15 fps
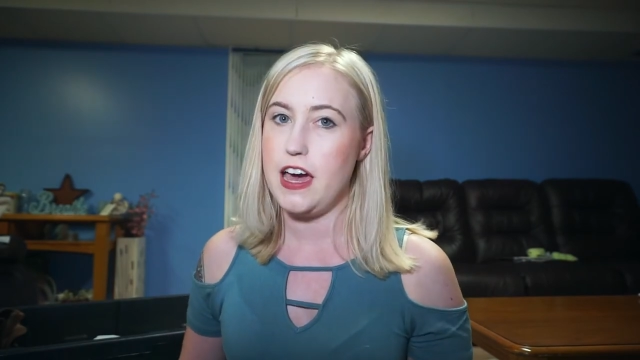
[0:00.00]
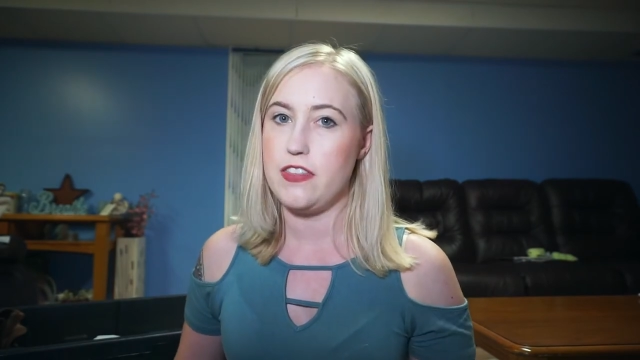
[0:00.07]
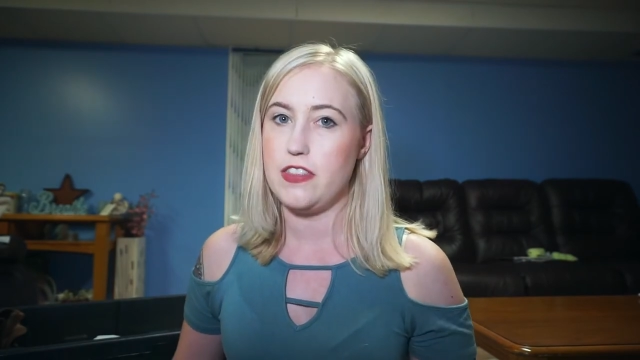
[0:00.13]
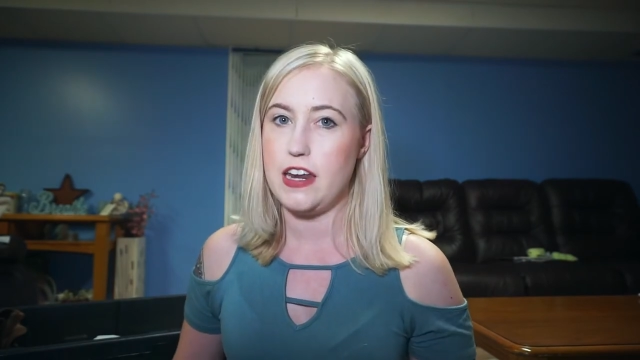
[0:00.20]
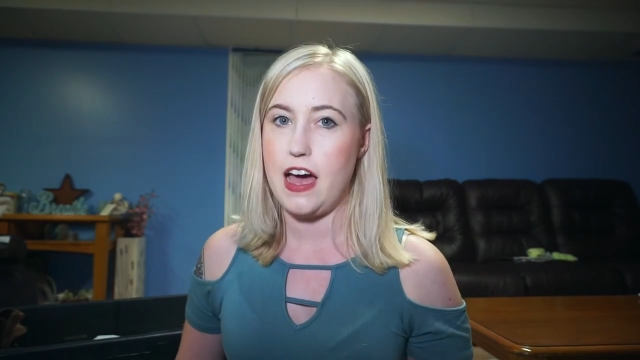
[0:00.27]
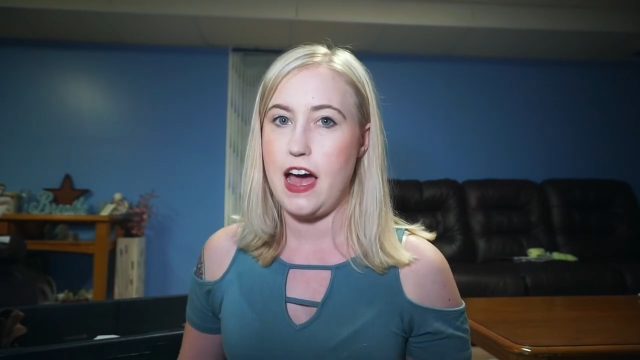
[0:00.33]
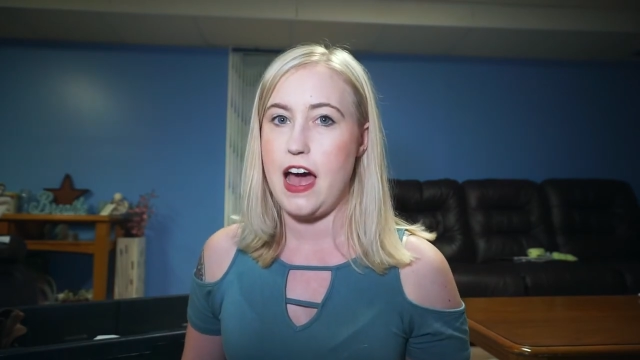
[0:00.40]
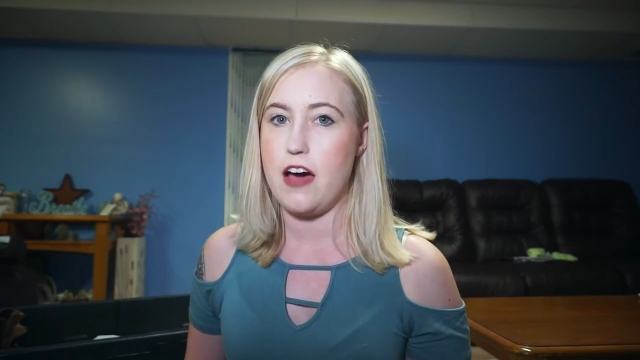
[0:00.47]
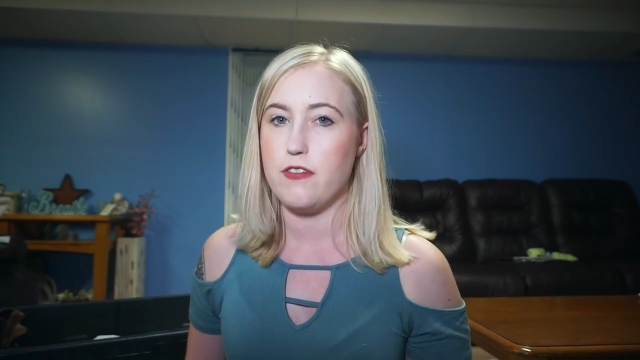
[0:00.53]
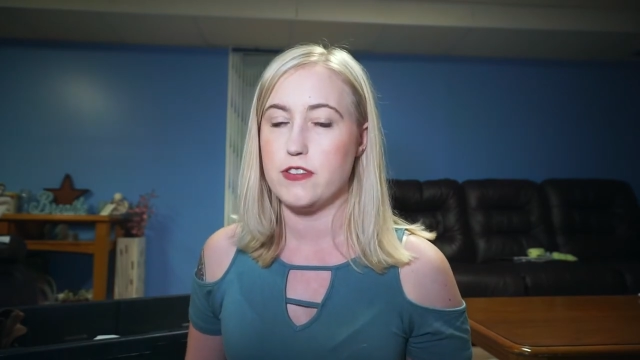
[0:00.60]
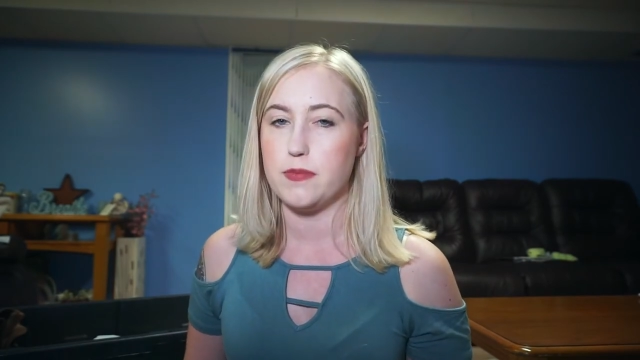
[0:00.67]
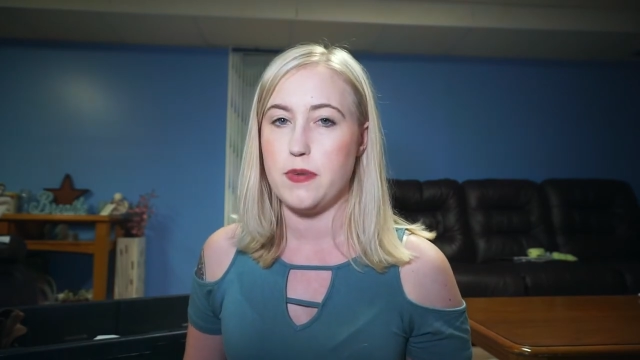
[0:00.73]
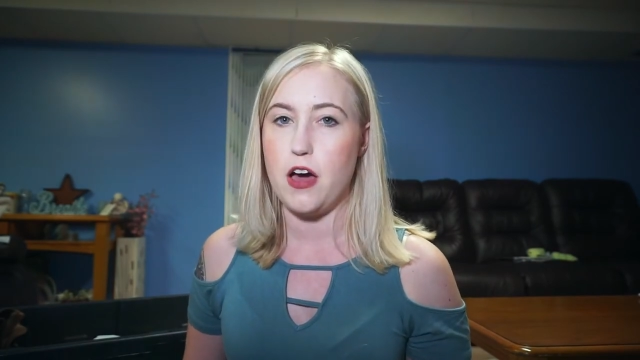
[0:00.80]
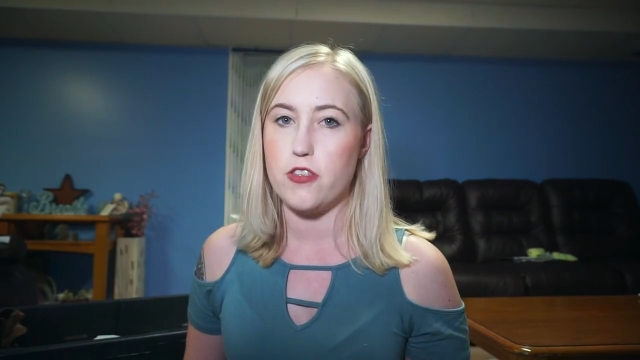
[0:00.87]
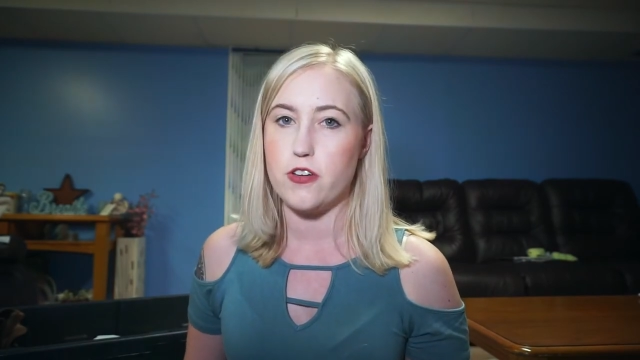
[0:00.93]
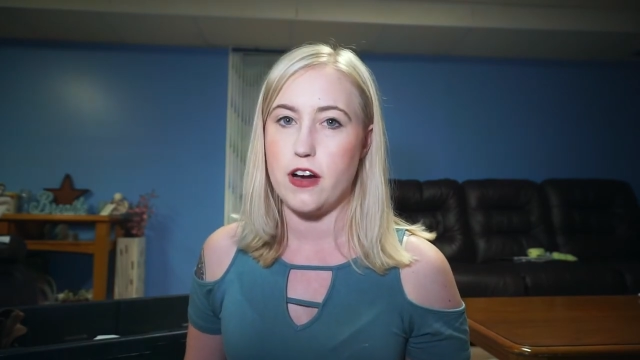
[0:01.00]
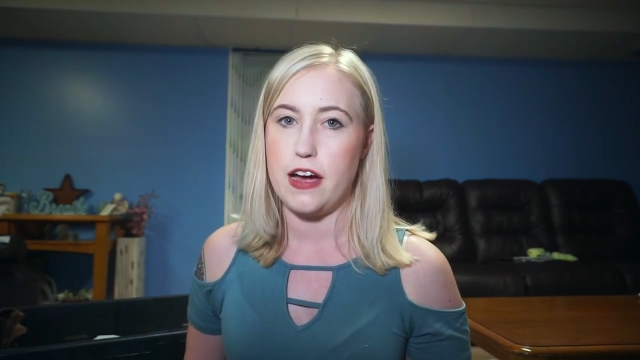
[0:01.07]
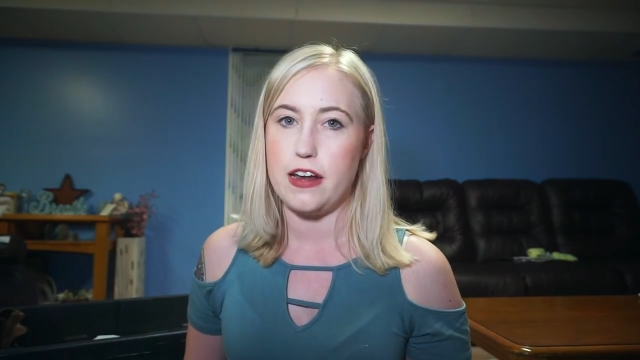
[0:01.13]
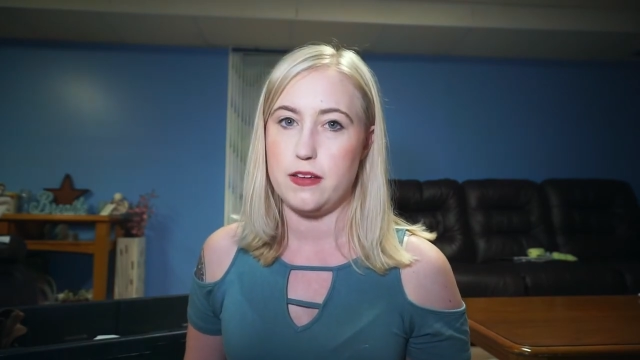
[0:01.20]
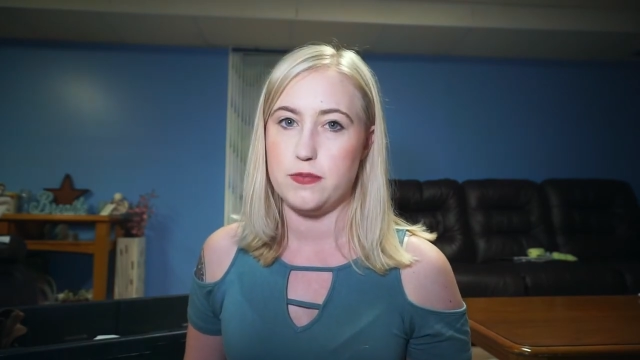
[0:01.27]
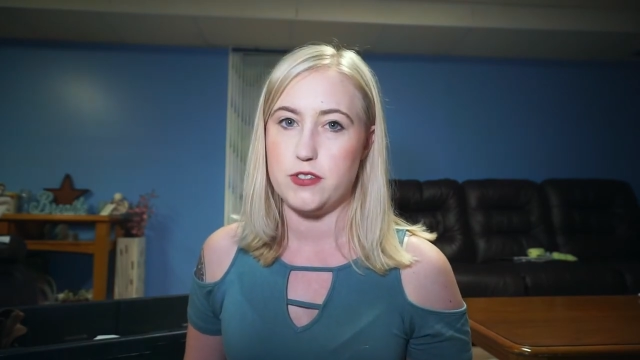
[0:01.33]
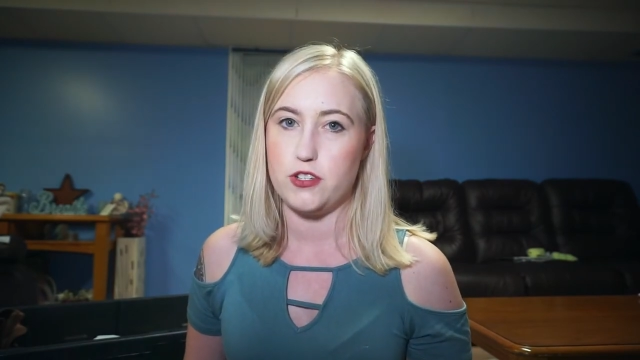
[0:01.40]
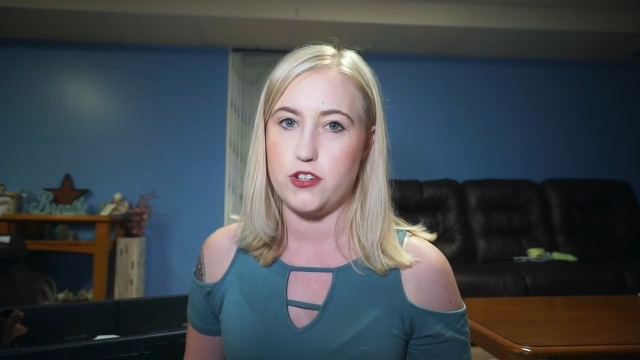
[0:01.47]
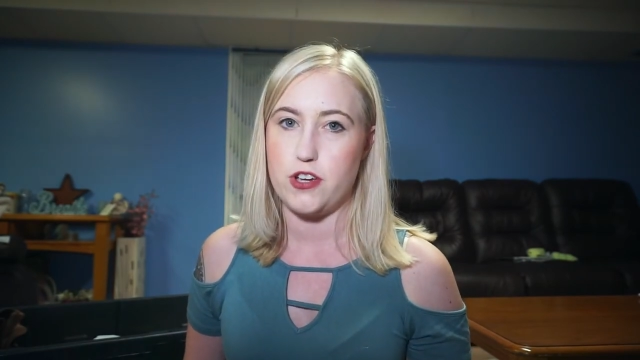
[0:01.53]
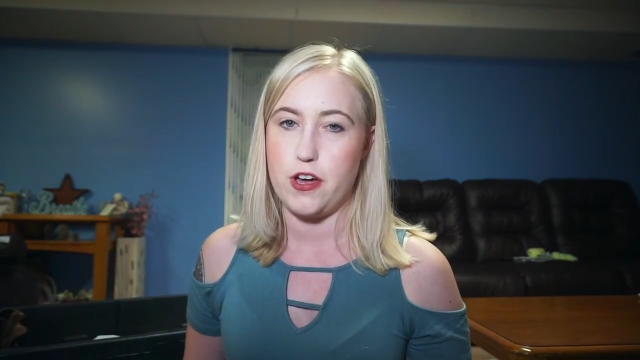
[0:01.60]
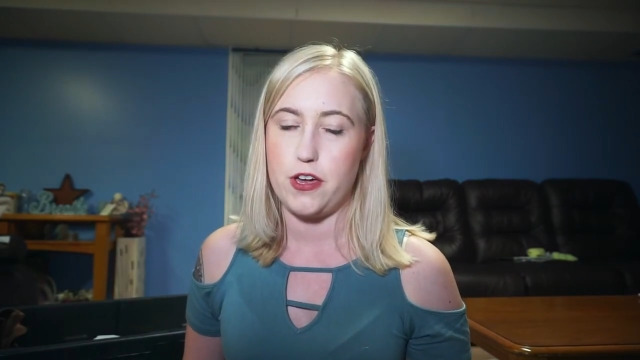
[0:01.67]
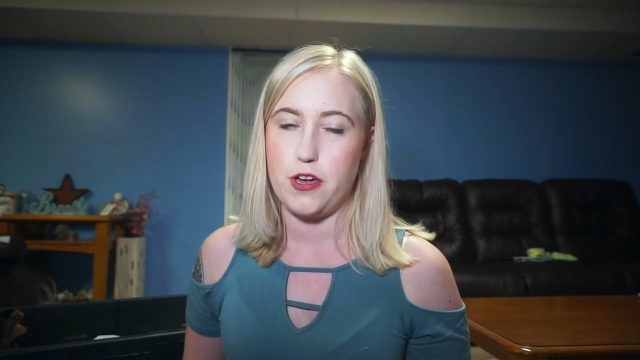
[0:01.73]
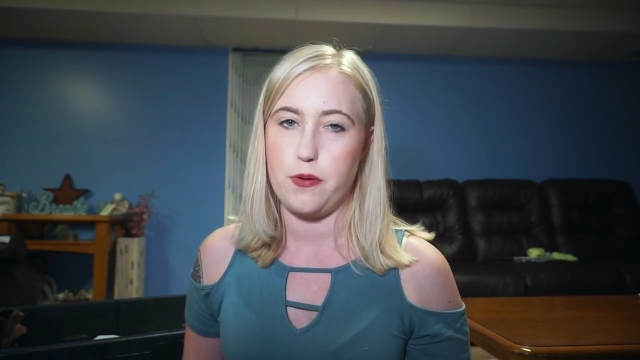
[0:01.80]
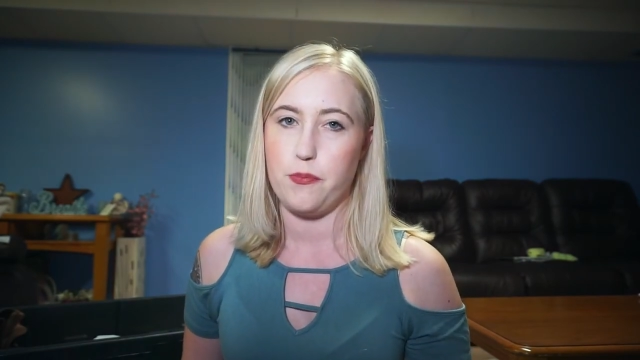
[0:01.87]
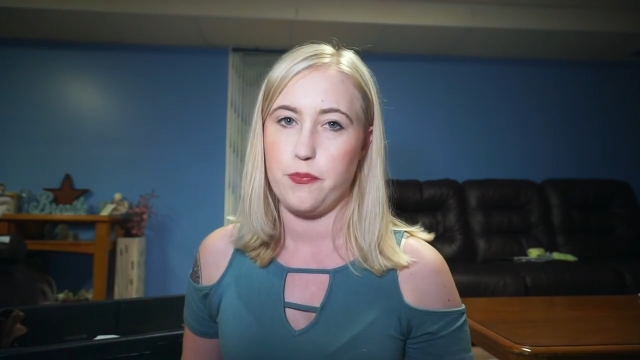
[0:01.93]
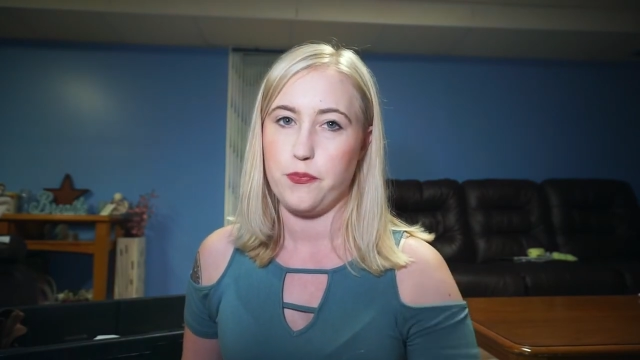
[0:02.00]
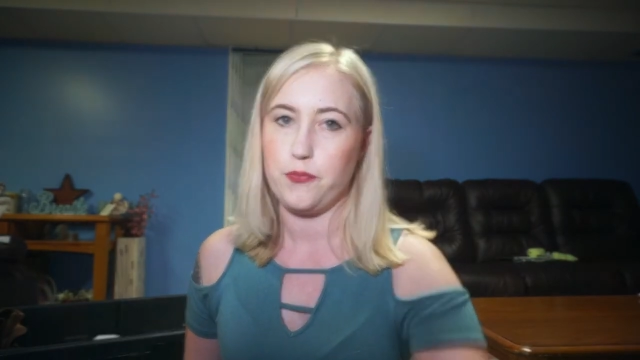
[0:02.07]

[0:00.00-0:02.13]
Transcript: And then I have some other items to show you.